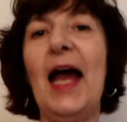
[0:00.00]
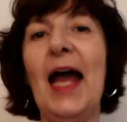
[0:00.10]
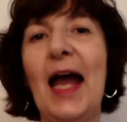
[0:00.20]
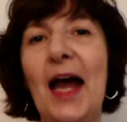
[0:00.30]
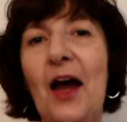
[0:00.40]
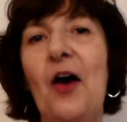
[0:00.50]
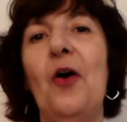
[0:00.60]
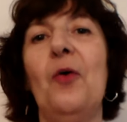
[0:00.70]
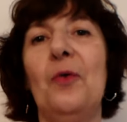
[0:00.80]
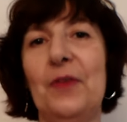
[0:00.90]

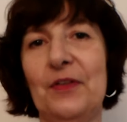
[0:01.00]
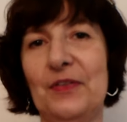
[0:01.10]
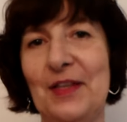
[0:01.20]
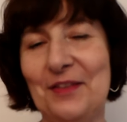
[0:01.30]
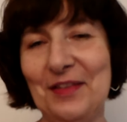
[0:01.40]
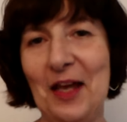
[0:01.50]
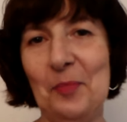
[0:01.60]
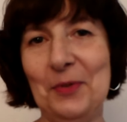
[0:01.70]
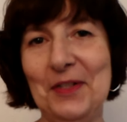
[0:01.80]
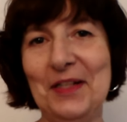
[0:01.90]
how these things
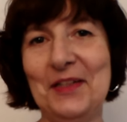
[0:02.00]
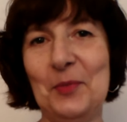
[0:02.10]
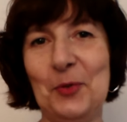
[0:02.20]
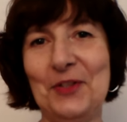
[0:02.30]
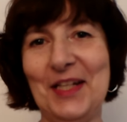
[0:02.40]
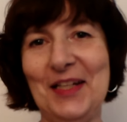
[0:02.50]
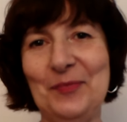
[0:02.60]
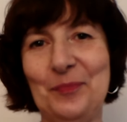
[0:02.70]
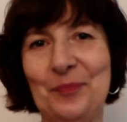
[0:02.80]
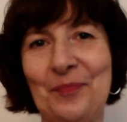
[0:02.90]
happen in the body.
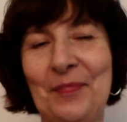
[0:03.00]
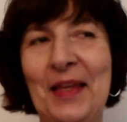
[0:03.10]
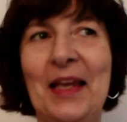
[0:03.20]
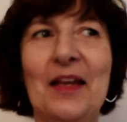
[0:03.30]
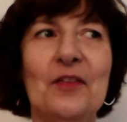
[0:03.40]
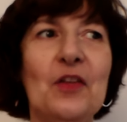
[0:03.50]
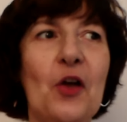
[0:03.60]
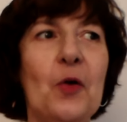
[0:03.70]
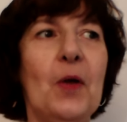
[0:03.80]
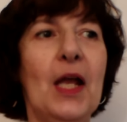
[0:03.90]

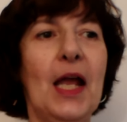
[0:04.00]
So,